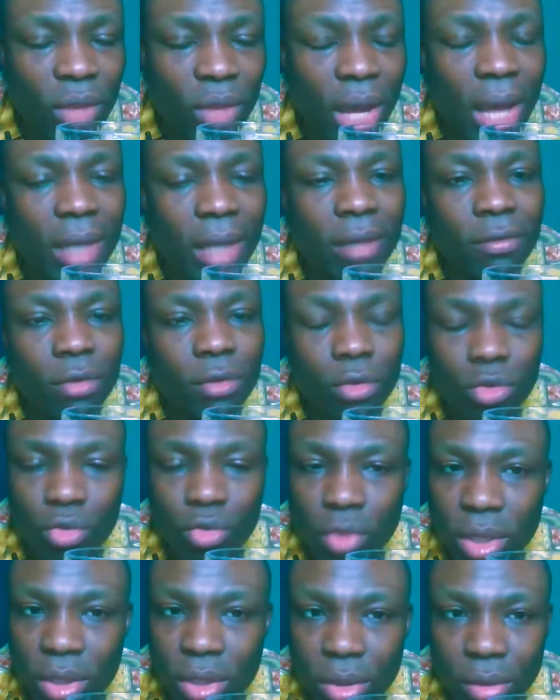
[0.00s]
And if you
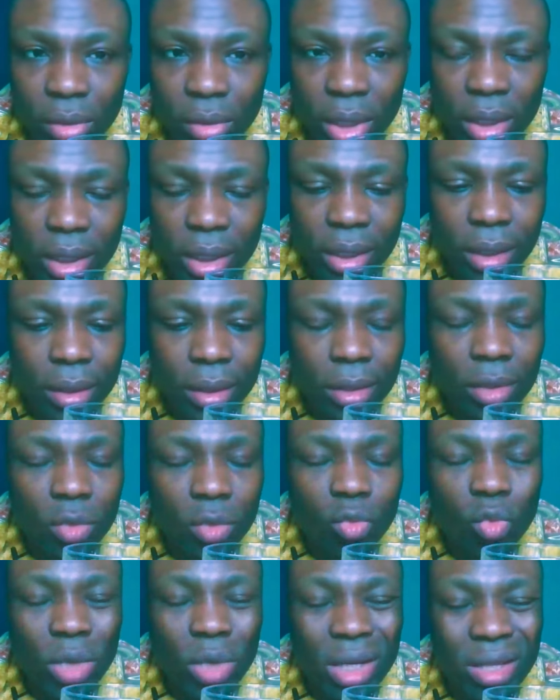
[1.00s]
do it correctly,
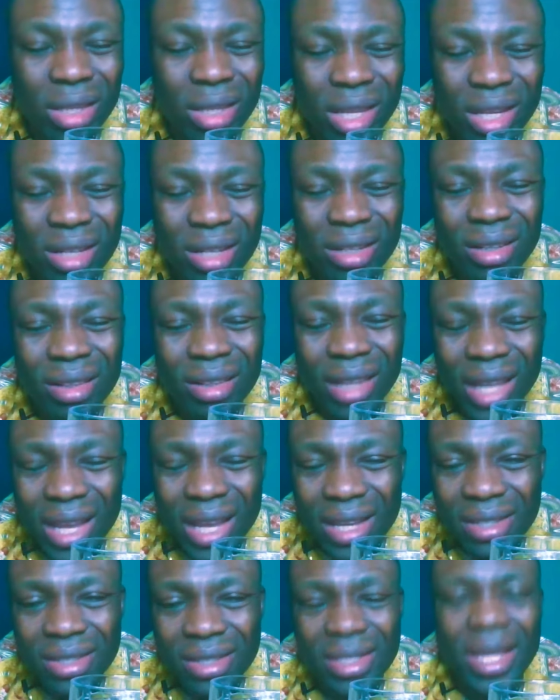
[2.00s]
within
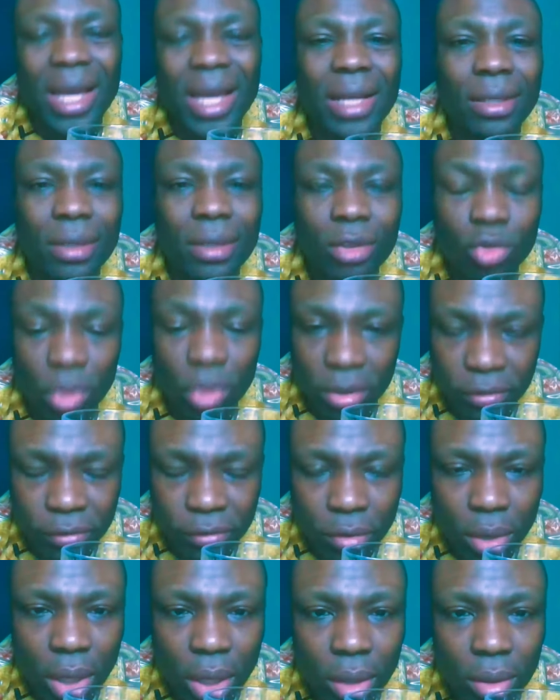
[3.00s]
less than
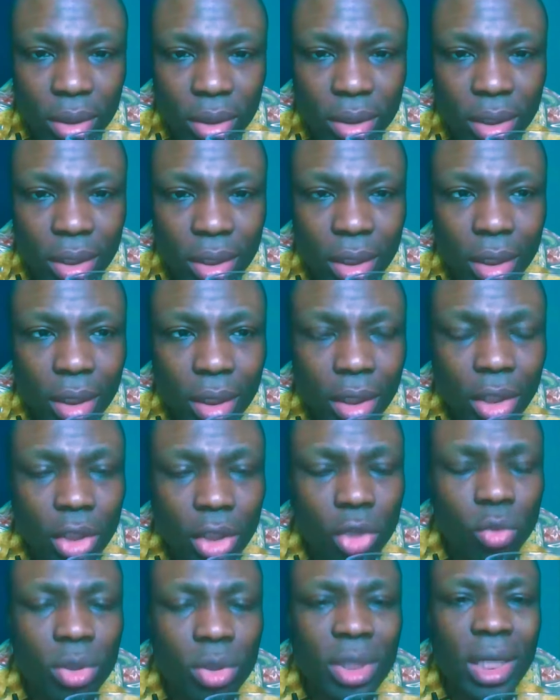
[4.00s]
24 hours,
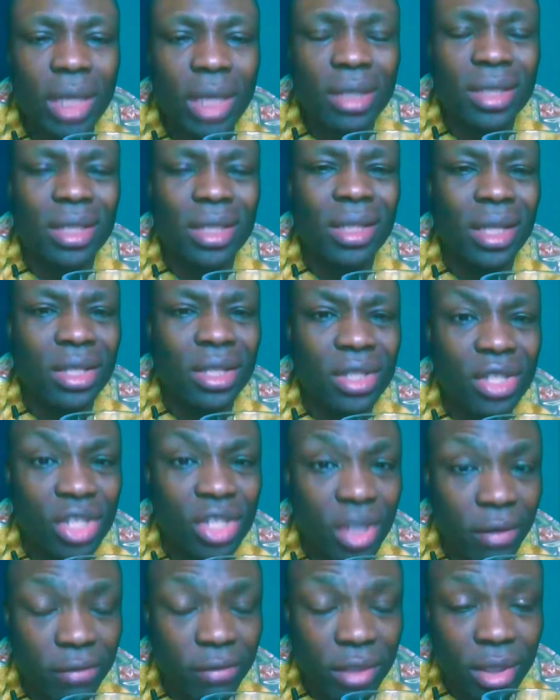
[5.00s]
you will start seeing a
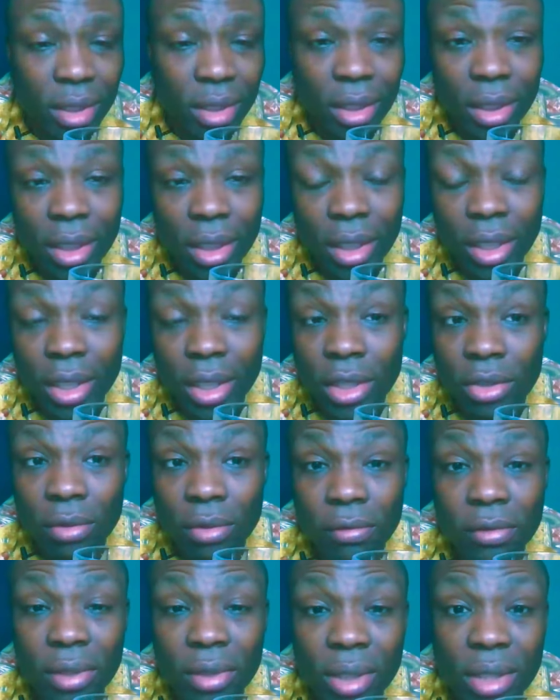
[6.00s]
shift in
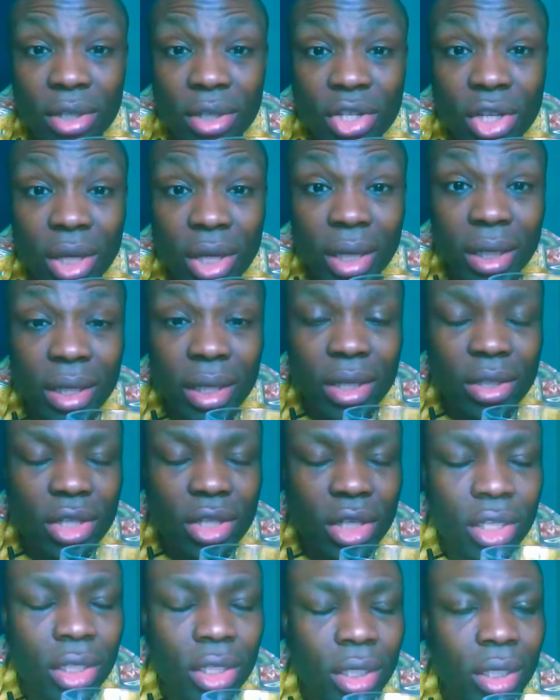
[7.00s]
your financial
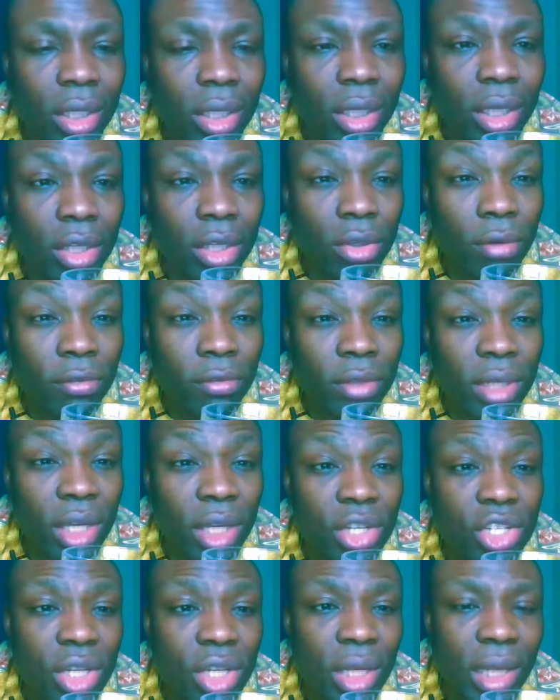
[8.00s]
energy, in your
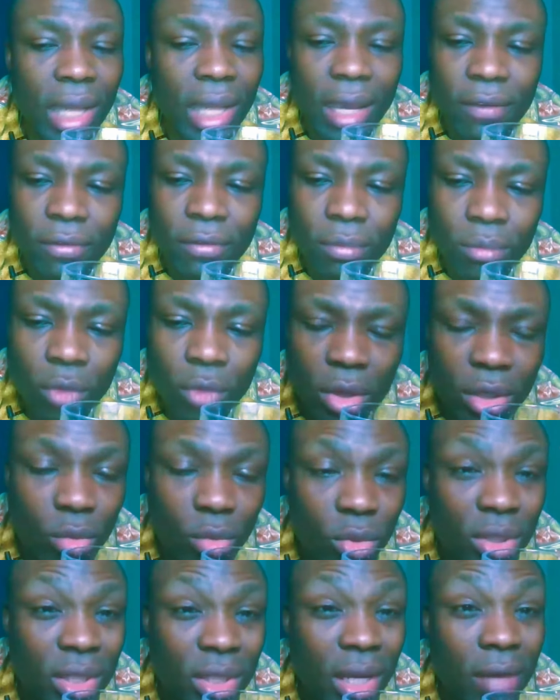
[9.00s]
financial life. Money
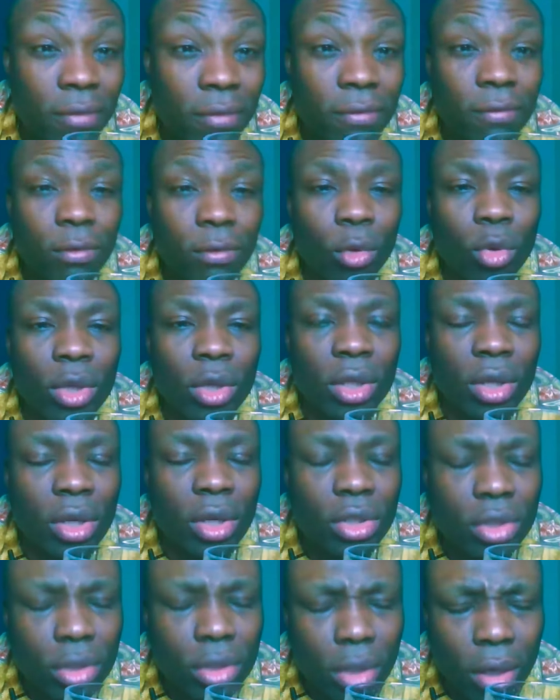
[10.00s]
will start flowing
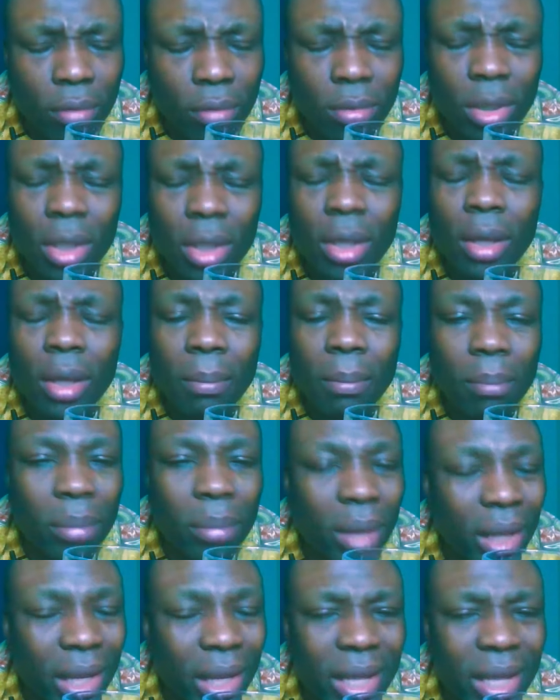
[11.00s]
non-stop.
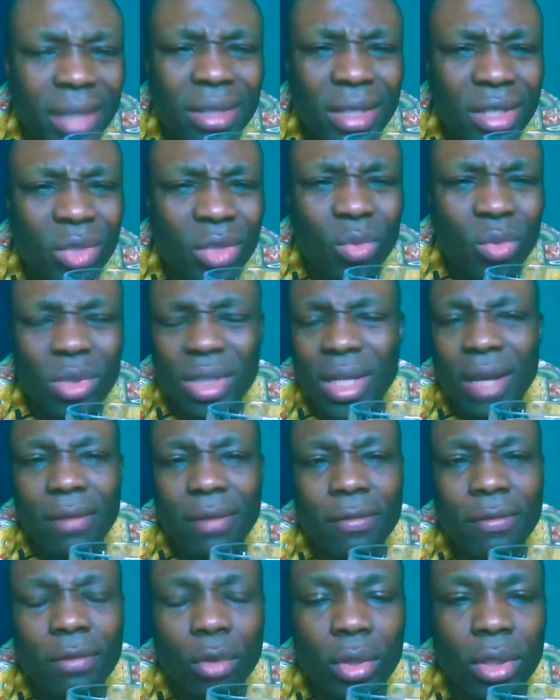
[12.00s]
Blessings will
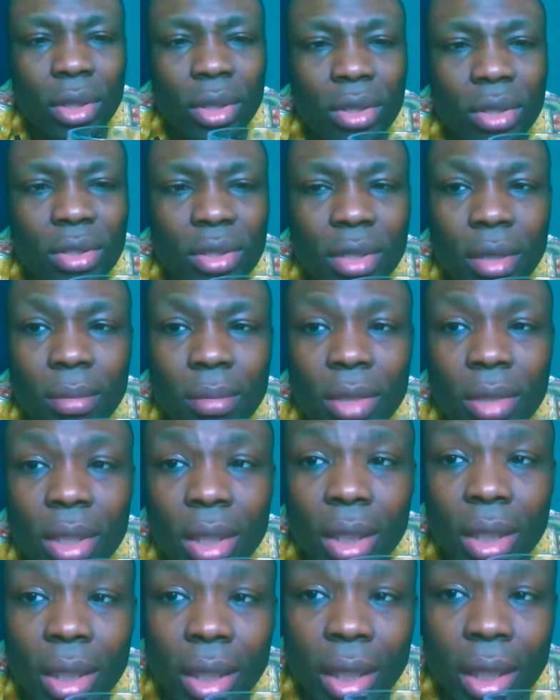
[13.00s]
start flowing non-stop.
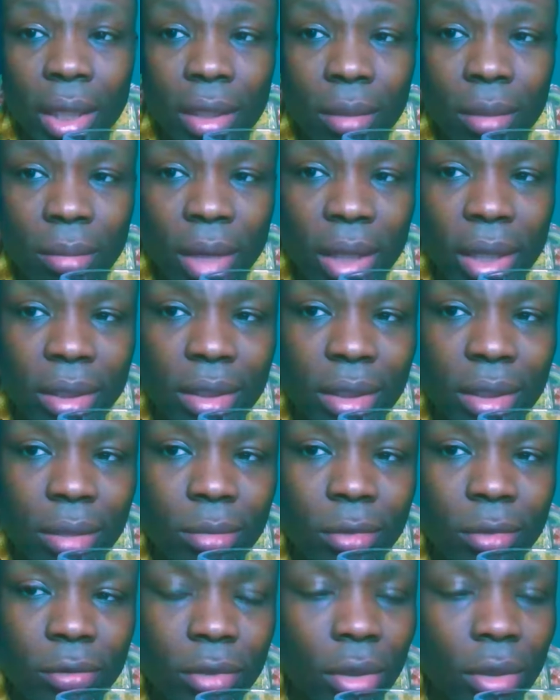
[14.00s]
In the mighty
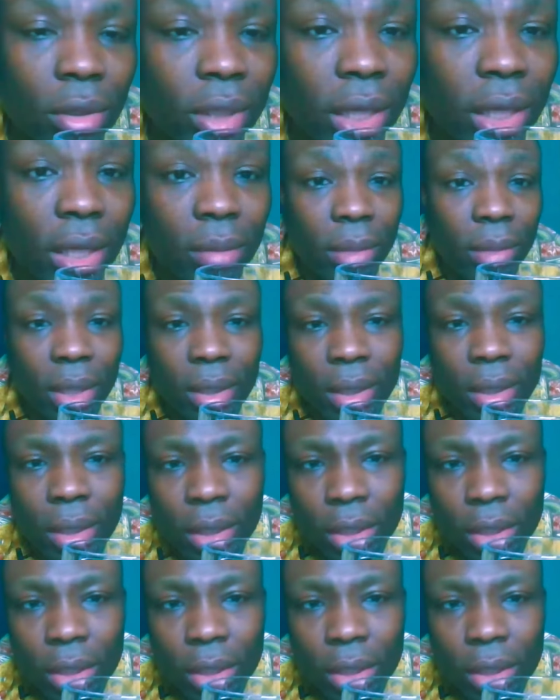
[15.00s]
name of God, amen.